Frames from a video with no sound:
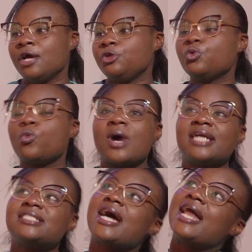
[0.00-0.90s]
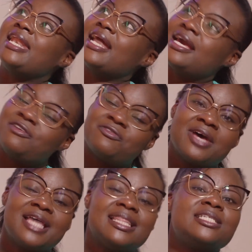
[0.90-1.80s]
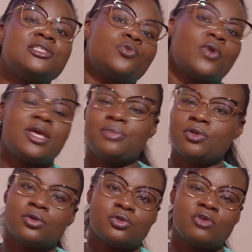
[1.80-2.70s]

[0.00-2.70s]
you want a life that is way beyond you.